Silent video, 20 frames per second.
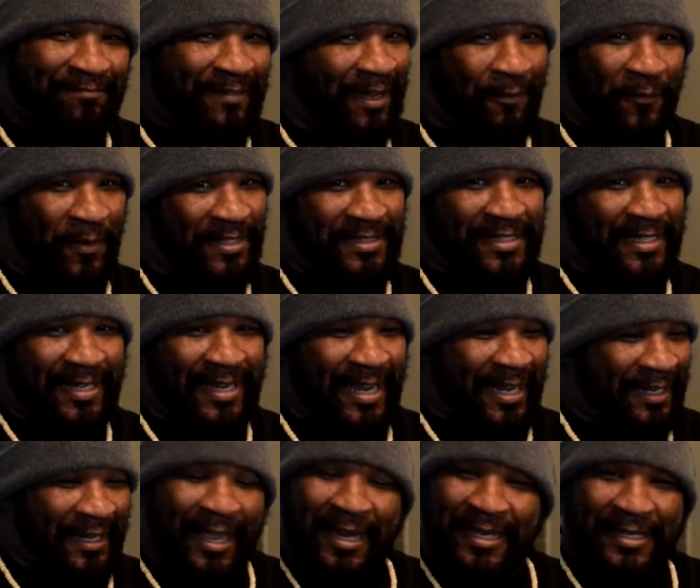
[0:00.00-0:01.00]
Once
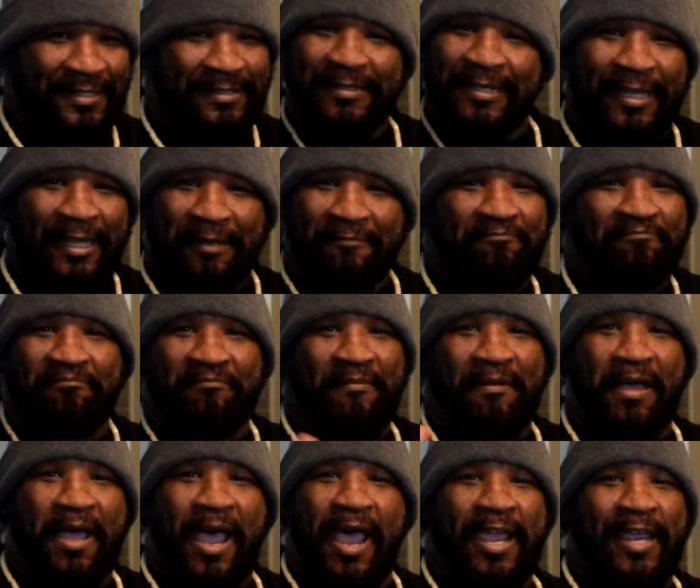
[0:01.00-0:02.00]
again, like I said,
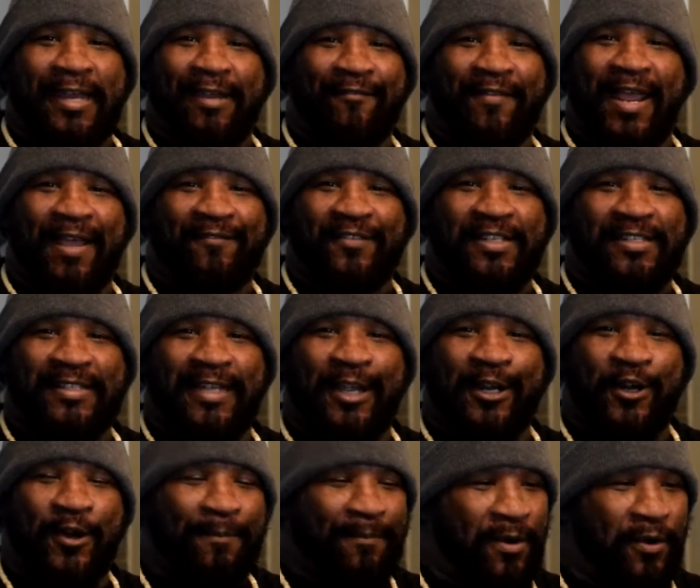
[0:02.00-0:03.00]
I ain't even have to say
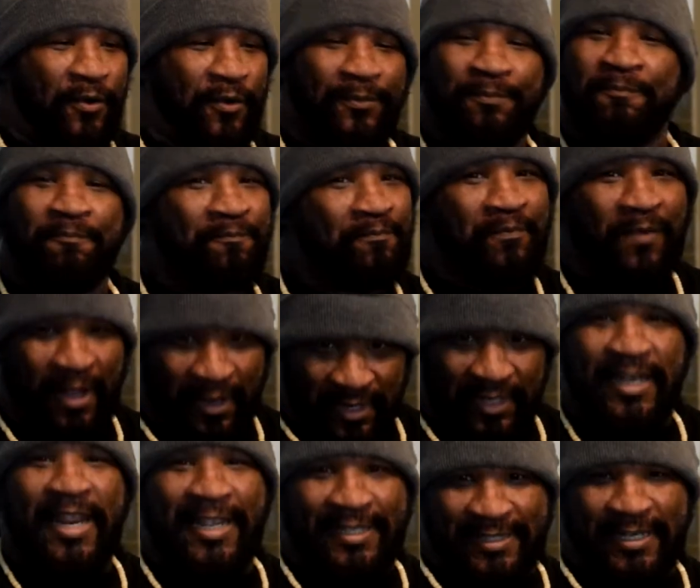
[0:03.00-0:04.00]
no more.
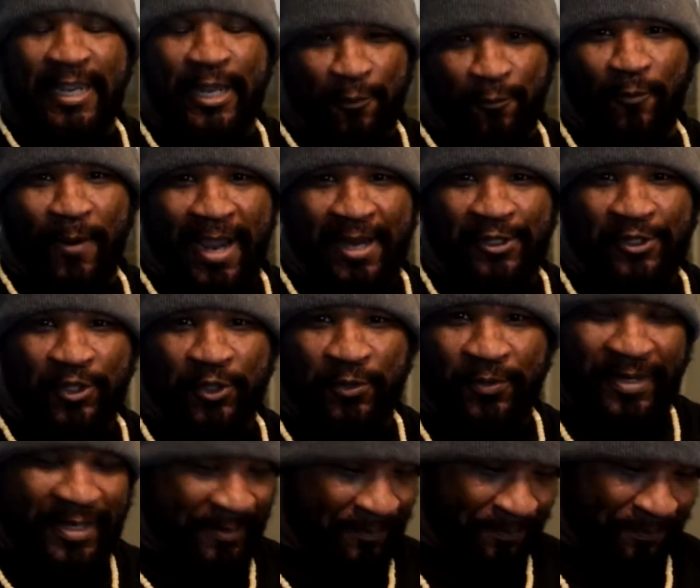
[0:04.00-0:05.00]
Let's get right
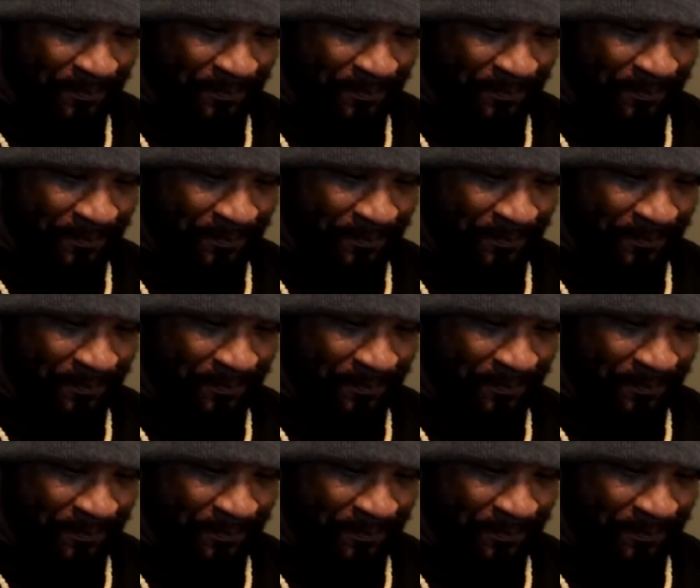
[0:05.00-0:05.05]
to it.